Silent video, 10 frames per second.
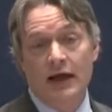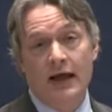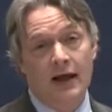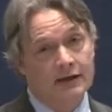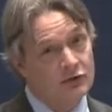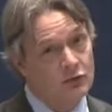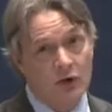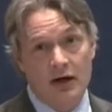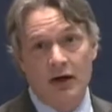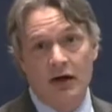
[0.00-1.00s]
And I do
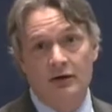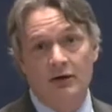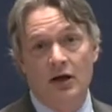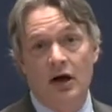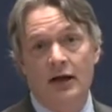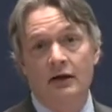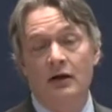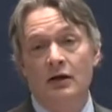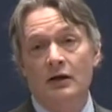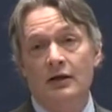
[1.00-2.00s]
want to underline
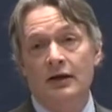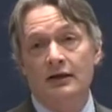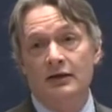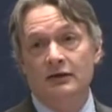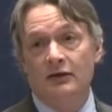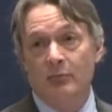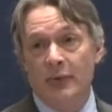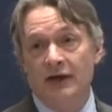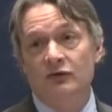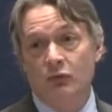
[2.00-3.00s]
that the
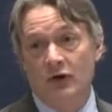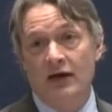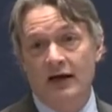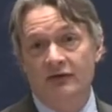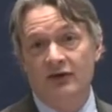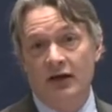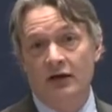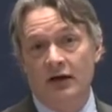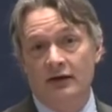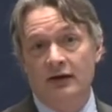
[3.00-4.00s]
best work I've seen
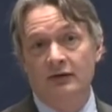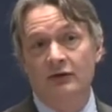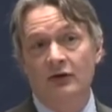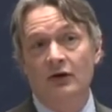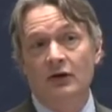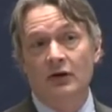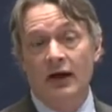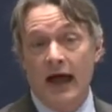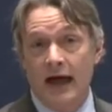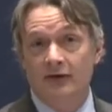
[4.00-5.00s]
on this
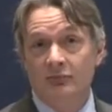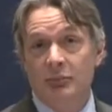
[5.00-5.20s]
has